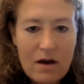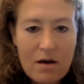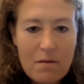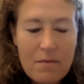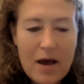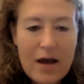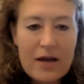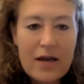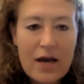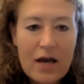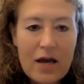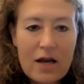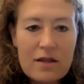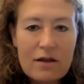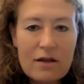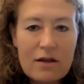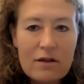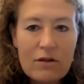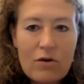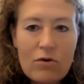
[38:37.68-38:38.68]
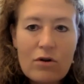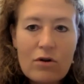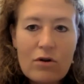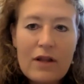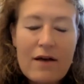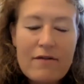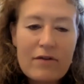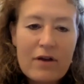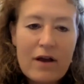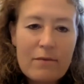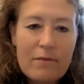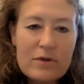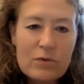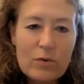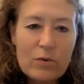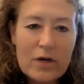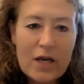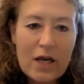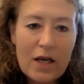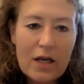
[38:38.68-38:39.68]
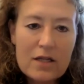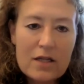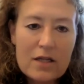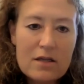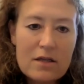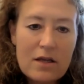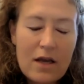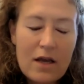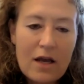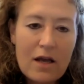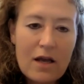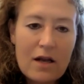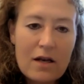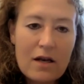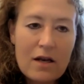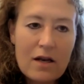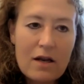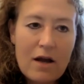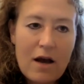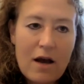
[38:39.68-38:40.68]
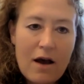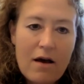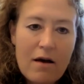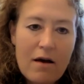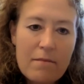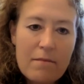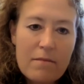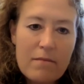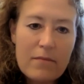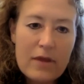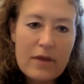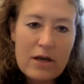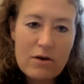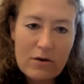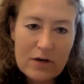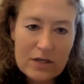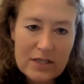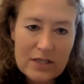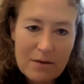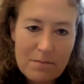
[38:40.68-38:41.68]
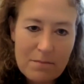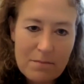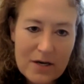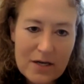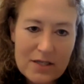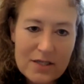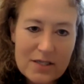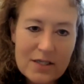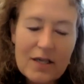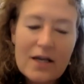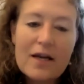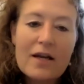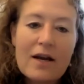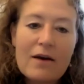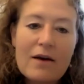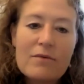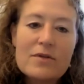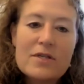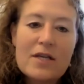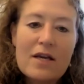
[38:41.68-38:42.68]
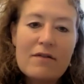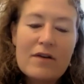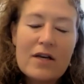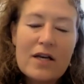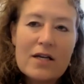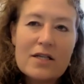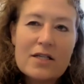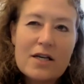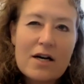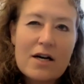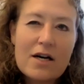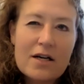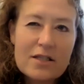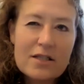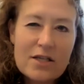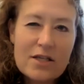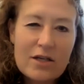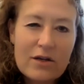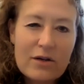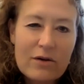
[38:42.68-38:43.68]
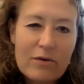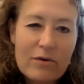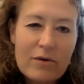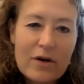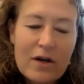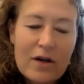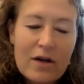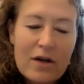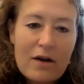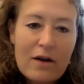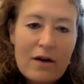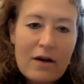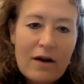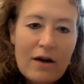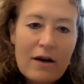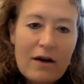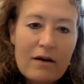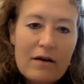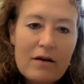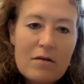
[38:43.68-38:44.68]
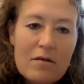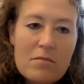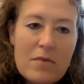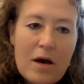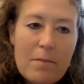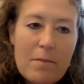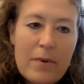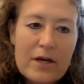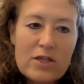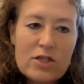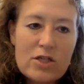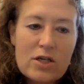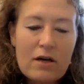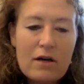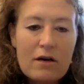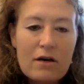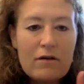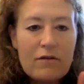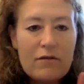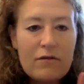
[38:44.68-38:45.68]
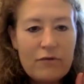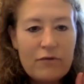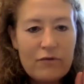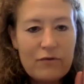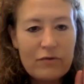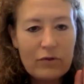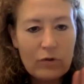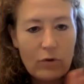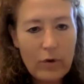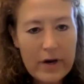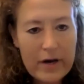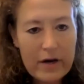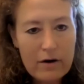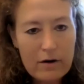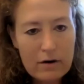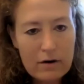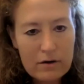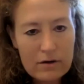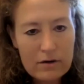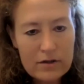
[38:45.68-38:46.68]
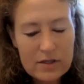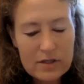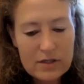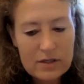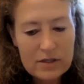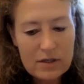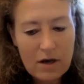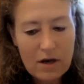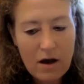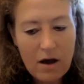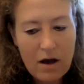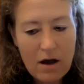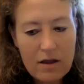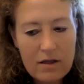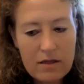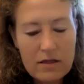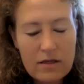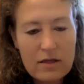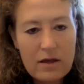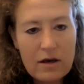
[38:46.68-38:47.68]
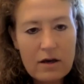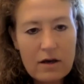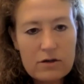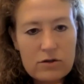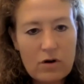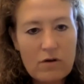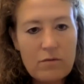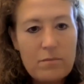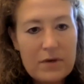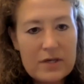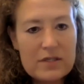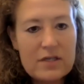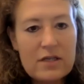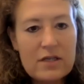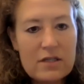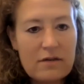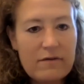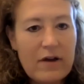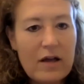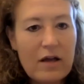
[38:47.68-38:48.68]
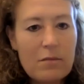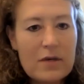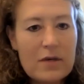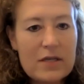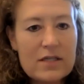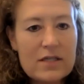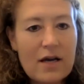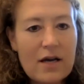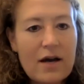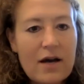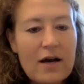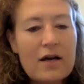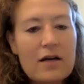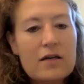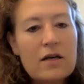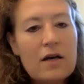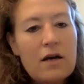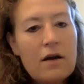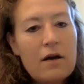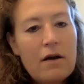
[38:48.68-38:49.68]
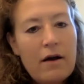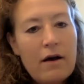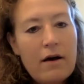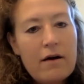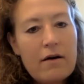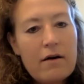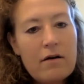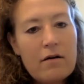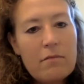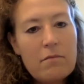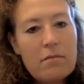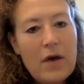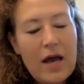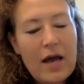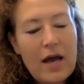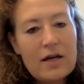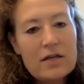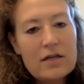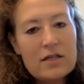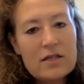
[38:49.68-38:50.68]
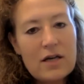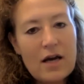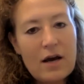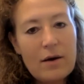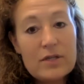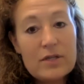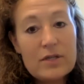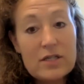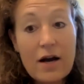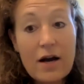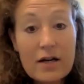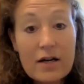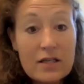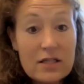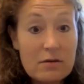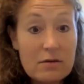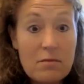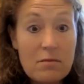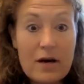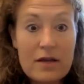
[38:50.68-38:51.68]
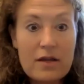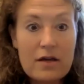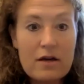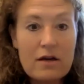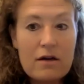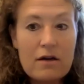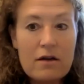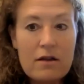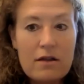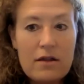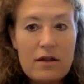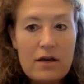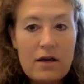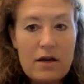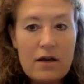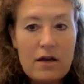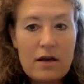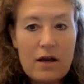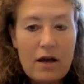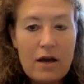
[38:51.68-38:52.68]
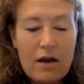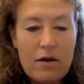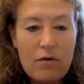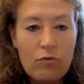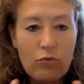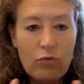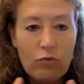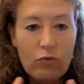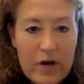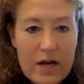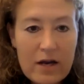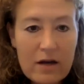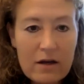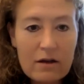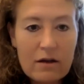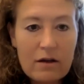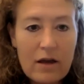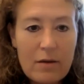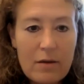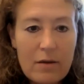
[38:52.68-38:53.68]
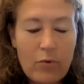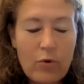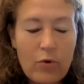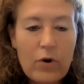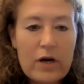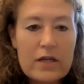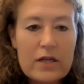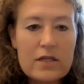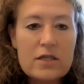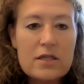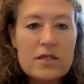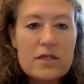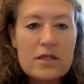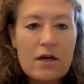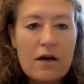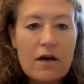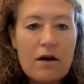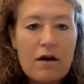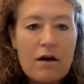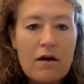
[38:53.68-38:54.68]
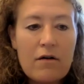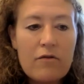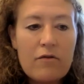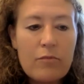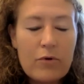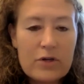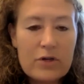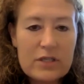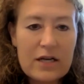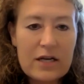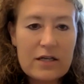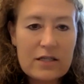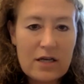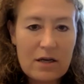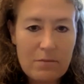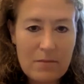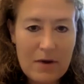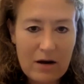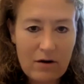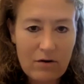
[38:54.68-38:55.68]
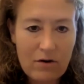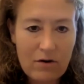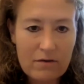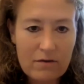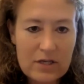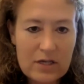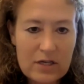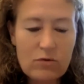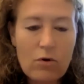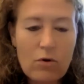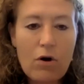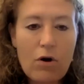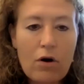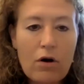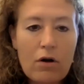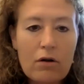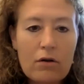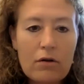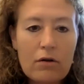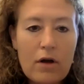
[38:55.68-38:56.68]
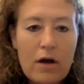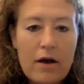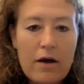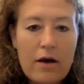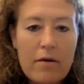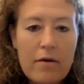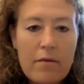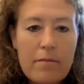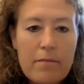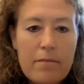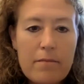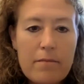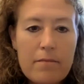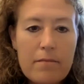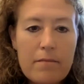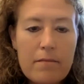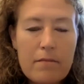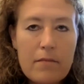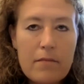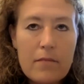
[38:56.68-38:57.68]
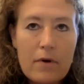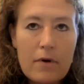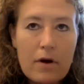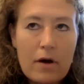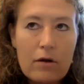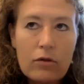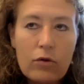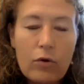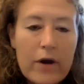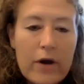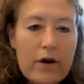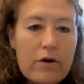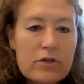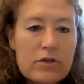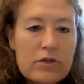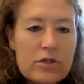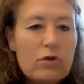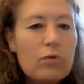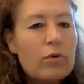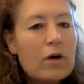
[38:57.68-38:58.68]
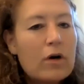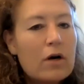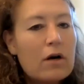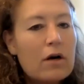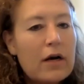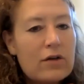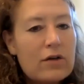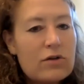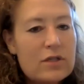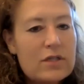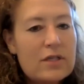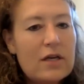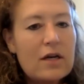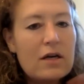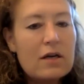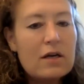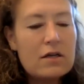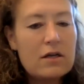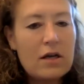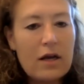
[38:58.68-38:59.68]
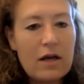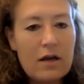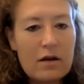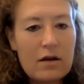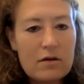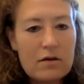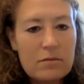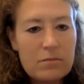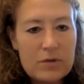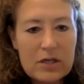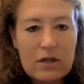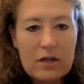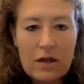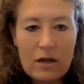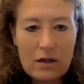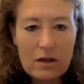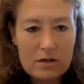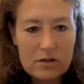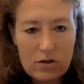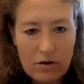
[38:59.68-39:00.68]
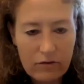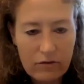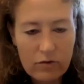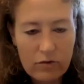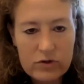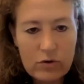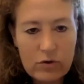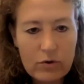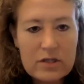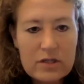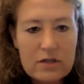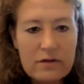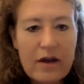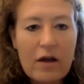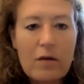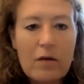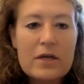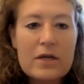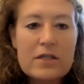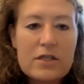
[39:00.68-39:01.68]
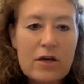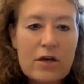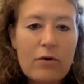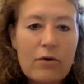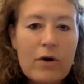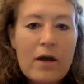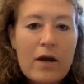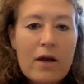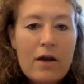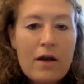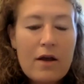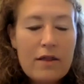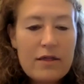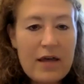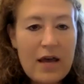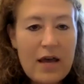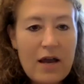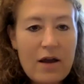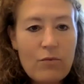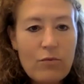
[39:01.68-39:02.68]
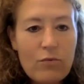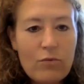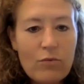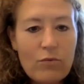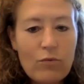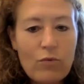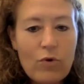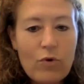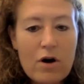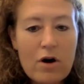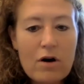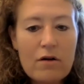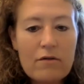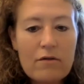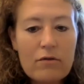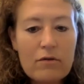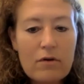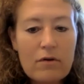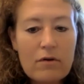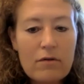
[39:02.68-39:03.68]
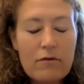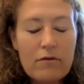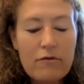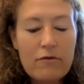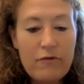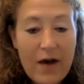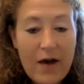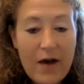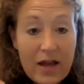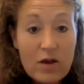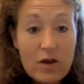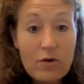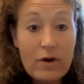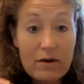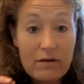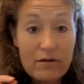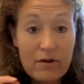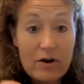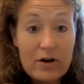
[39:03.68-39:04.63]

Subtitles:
Again, at the local level, I was working in the Yucatan Peninsula, and I was giving a talk to a bunch of lawyers on the sort of business development side. And I was talking to them about the real importance of protecting mangroves. These were all lawyers who were interested in particularly in sort of resort development. So they were valuing very